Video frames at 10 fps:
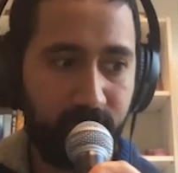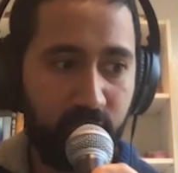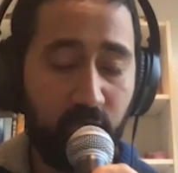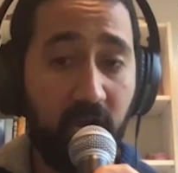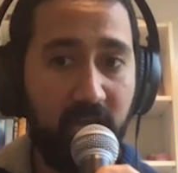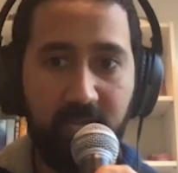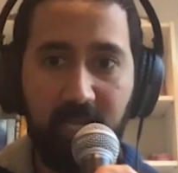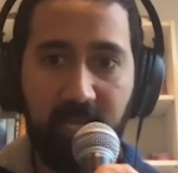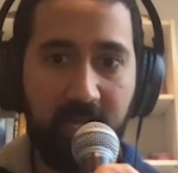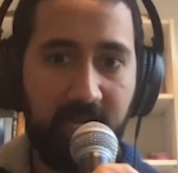try
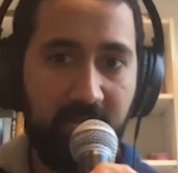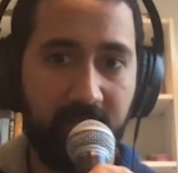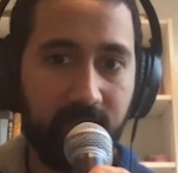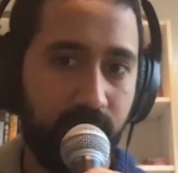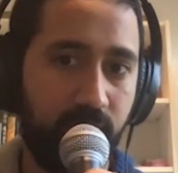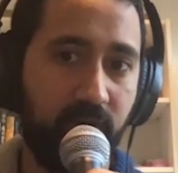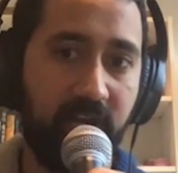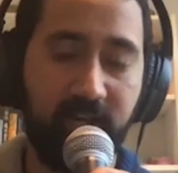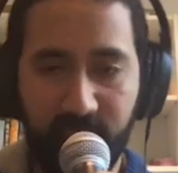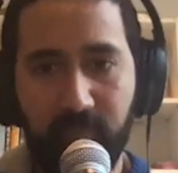and like try
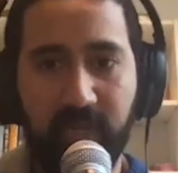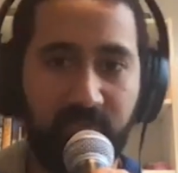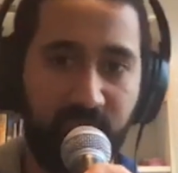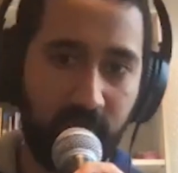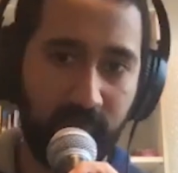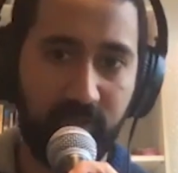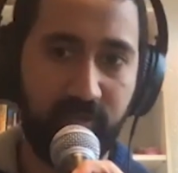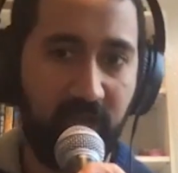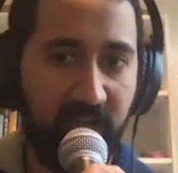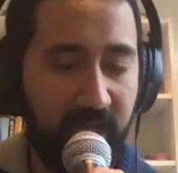different platforms,
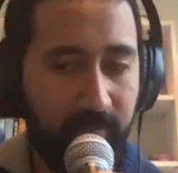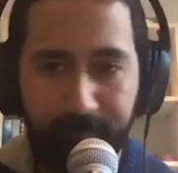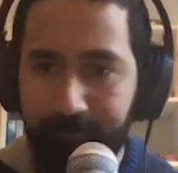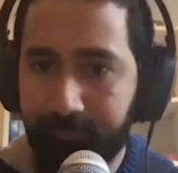try and,